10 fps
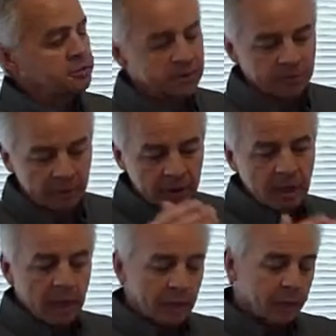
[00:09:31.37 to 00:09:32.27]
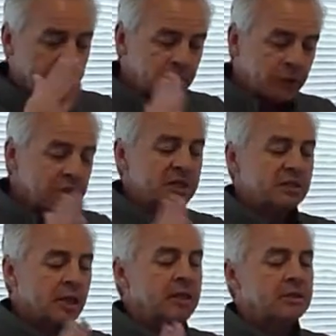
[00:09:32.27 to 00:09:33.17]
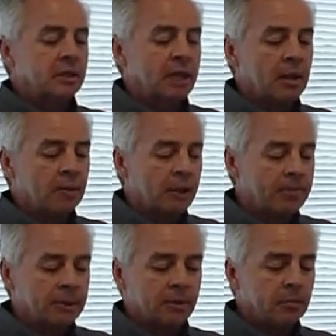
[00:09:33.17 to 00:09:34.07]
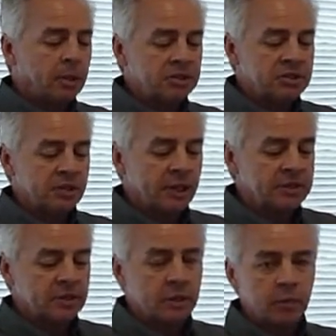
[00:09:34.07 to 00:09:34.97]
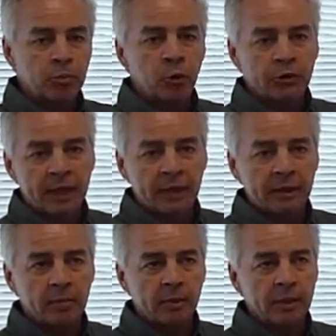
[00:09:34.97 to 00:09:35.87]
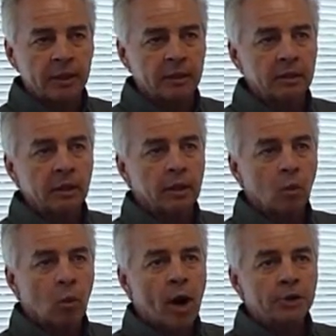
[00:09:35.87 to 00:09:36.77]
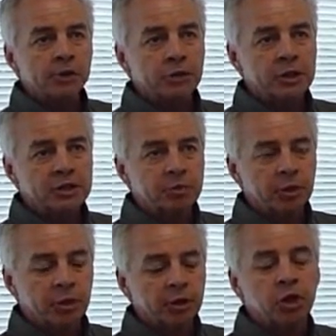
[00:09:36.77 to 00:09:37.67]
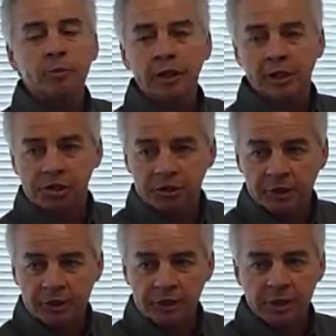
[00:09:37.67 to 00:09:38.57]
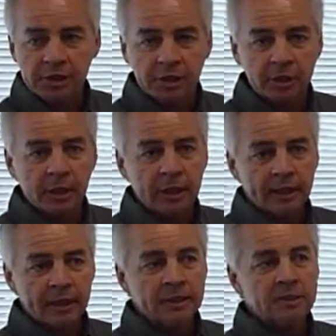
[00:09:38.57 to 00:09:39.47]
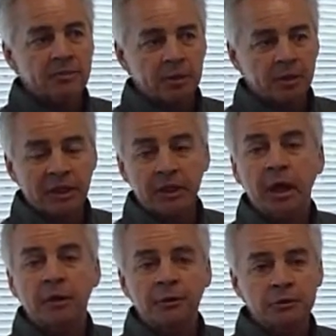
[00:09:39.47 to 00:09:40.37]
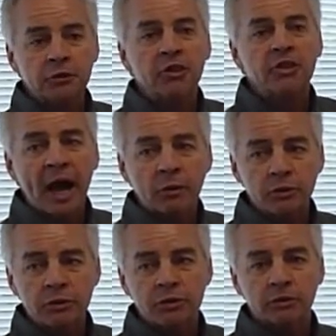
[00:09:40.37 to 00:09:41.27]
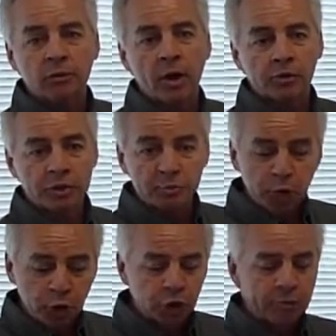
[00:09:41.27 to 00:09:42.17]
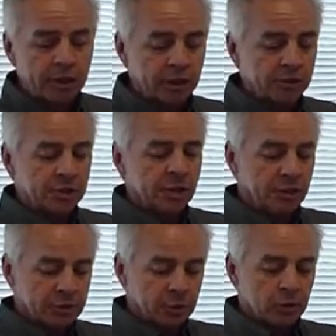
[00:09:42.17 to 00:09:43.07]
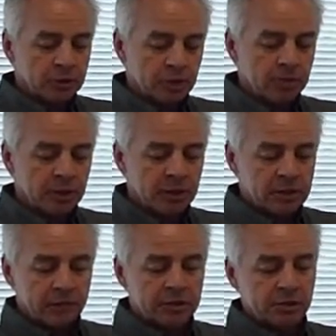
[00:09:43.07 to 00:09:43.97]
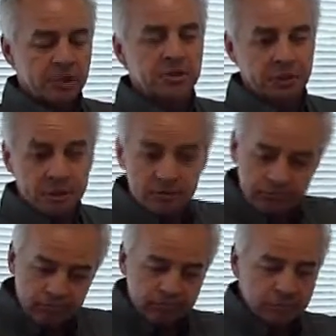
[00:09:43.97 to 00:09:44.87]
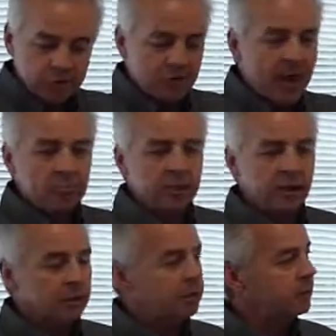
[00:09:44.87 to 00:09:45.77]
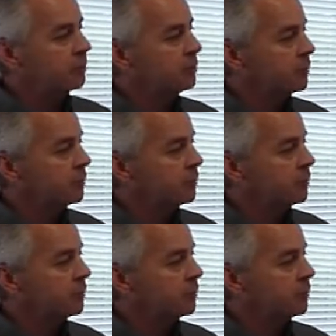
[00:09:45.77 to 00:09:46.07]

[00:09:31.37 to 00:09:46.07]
or something. And what they do is they slice the cable up into a bunch of slices, and they report that number in water trees per cubic inch of insulation. And it's typically in the hundreds or even thousands of water trees per cubic inch. So of course a cubic inch of insulation is just that big, a little